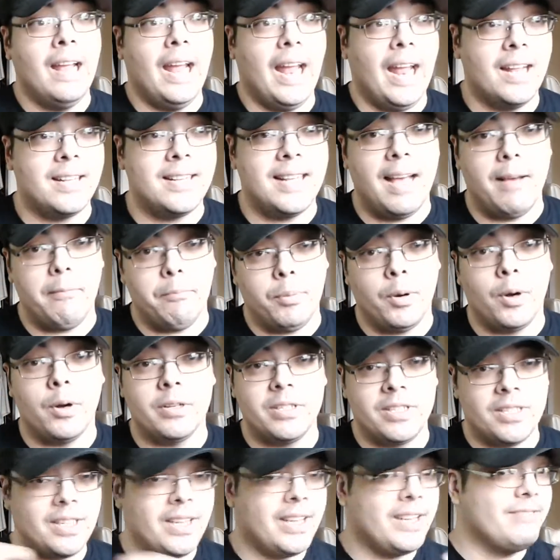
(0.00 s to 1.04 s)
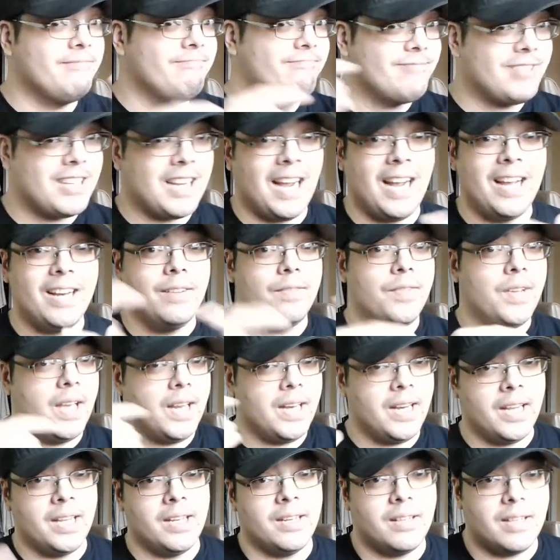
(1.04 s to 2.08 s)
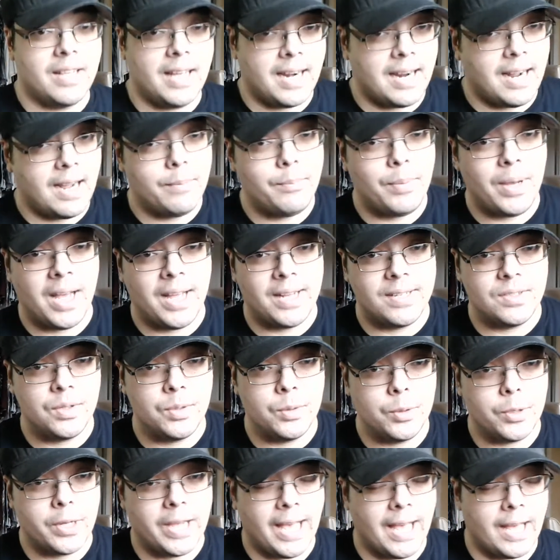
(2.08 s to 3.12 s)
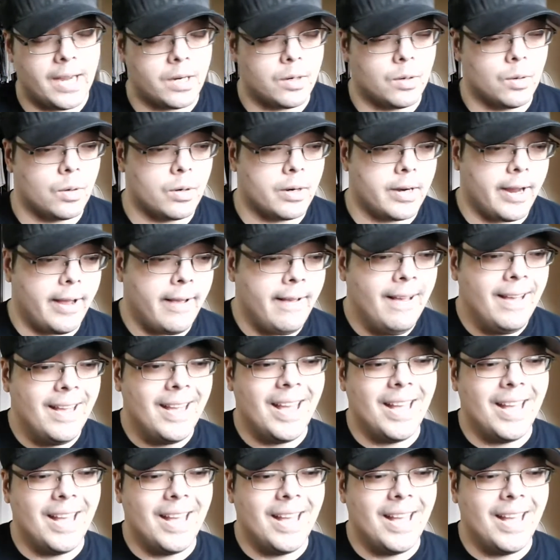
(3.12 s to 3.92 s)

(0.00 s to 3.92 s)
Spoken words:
and that puts it kind of getting into that iPad 2 category.